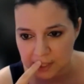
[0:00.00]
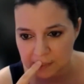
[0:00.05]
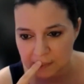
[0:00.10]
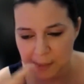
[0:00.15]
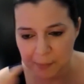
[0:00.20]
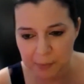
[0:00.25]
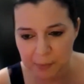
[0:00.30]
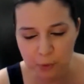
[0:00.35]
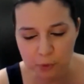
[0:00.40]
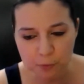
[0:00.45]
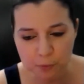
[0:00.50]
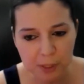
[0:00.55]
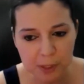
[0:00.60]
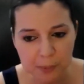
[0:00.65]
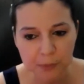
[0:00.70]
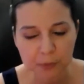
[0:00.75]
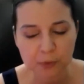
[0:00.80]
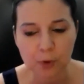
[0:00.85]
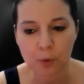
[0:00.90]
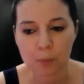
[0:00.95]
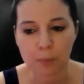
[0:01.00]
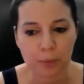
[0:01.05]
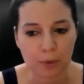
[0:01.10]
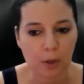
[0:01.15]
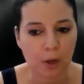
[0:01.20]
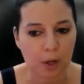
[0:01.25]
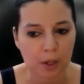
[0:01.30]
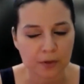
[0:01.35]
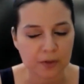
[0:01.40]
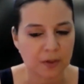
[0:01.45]
Remember, those people don't
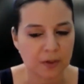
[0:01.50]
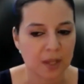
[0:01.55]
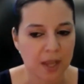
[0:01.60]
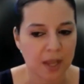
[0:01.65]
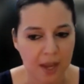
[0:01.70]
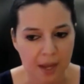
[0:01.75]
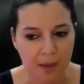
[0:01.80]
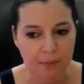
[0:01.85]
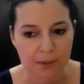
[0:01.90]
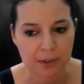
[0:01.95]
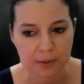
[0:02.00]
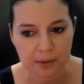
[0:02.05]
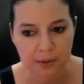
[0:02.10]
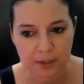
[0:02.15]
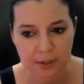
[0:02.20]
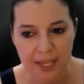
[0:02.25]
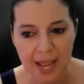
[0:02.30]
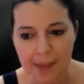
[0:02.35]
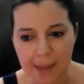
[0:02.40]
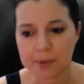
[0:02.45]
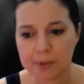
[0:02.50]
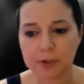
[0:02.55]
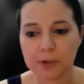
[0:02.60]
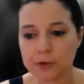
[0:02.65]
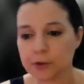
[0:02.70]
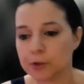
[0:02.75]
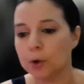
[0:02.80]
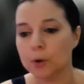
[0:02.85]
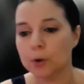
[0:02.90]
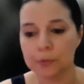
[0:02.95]
belong to the admin. The admin
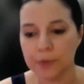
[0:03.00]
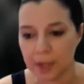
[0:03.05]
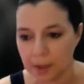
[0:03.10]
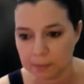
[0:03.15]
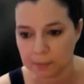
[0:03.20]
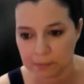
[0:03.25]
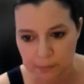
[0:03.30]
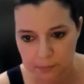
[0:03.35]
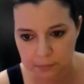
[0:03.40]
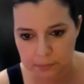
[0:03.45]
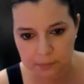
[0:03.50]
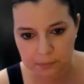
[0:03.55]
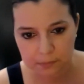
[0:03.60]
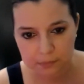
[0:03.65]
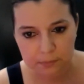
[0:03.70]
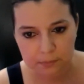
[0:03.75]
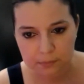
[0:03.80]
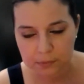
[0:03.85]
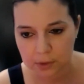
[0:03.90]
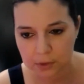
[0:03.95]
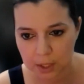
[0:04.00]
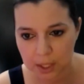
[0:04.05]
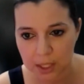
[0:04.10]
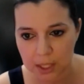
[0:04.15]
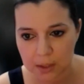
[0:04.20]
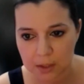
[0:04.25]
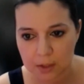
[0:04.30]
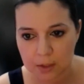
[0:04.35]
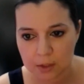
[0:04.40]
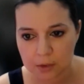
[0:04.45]
doesn't own them, okay?